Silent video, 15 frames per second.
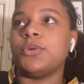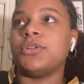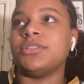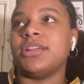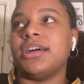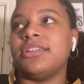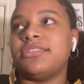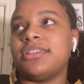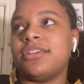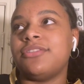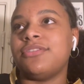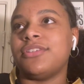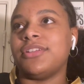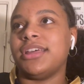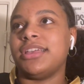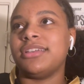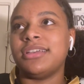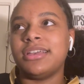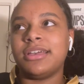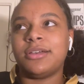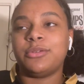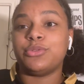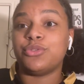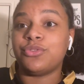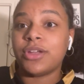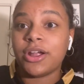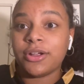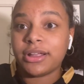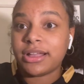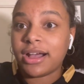Will Lutz, I feel was
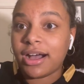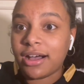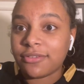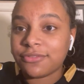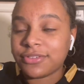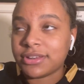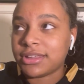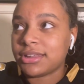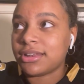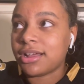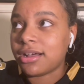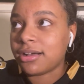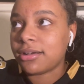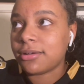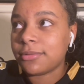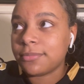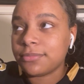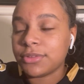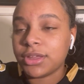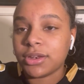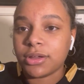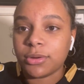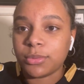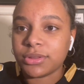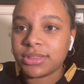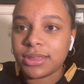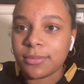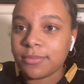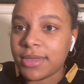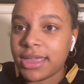very confident. With
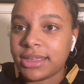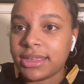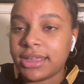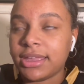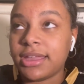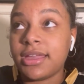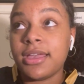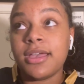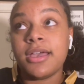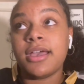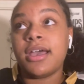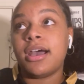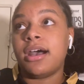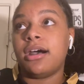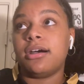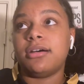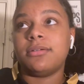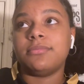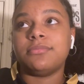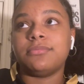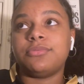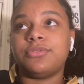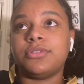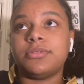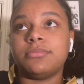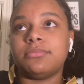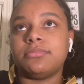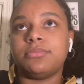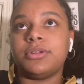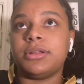him making it.
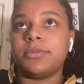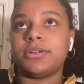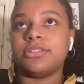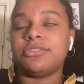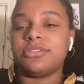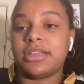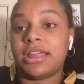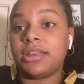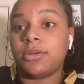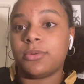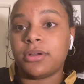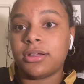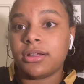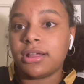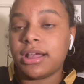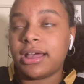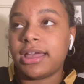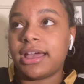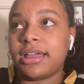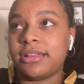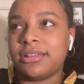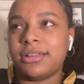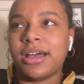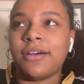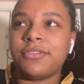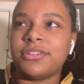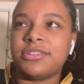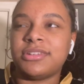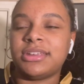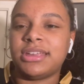From pretty much anywhere.
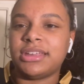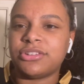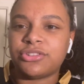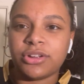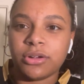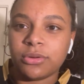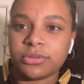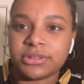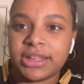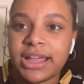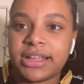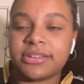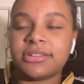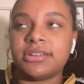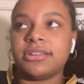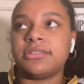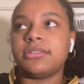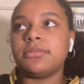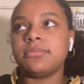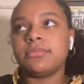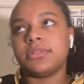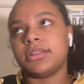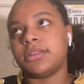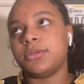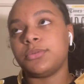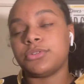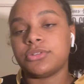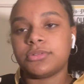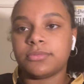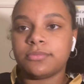Obviously he struggled last season. He
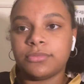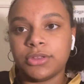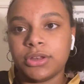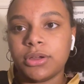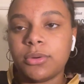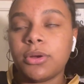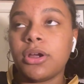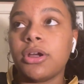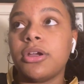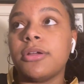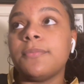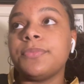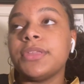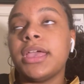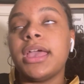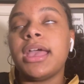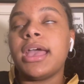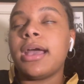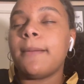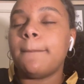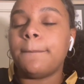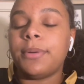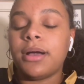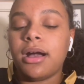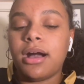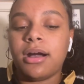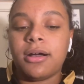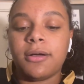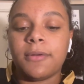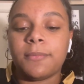was, hurt. But
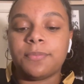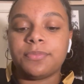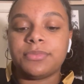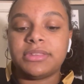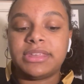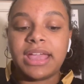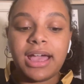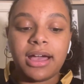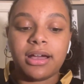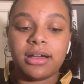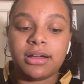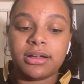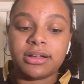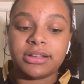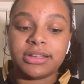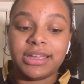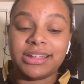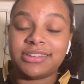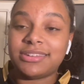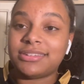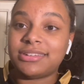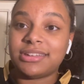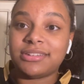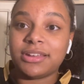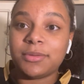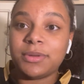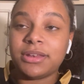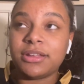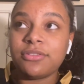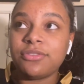it's gonna
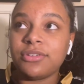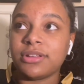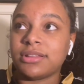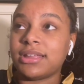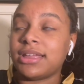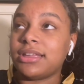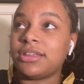be different.